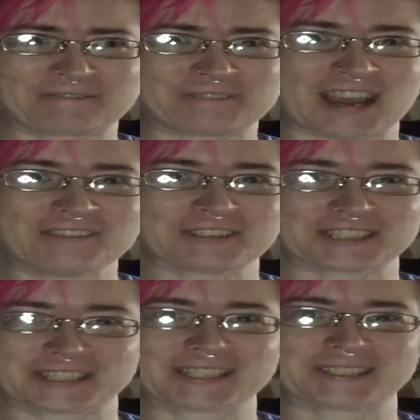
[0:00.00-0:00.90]
five or
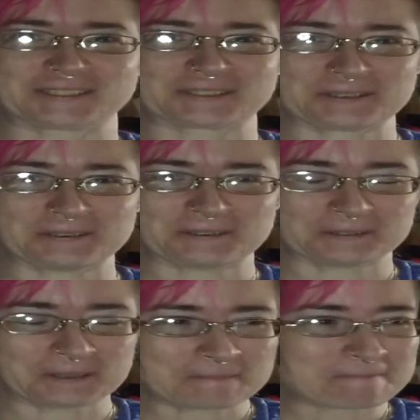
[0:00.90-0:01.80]
six years
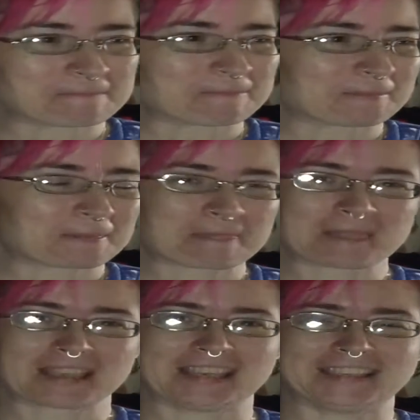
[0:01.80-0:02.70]
old.
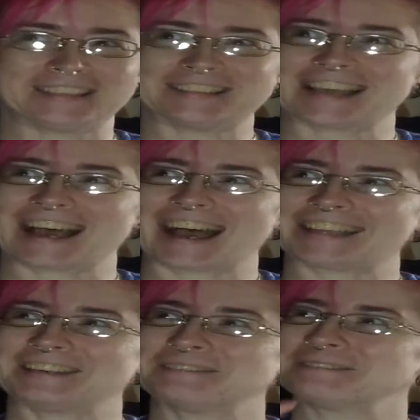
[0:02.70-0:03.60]
And
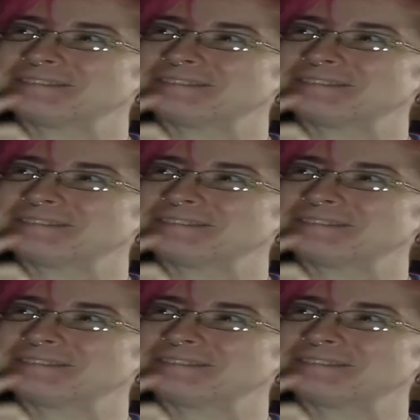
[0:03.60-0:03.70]
I don't,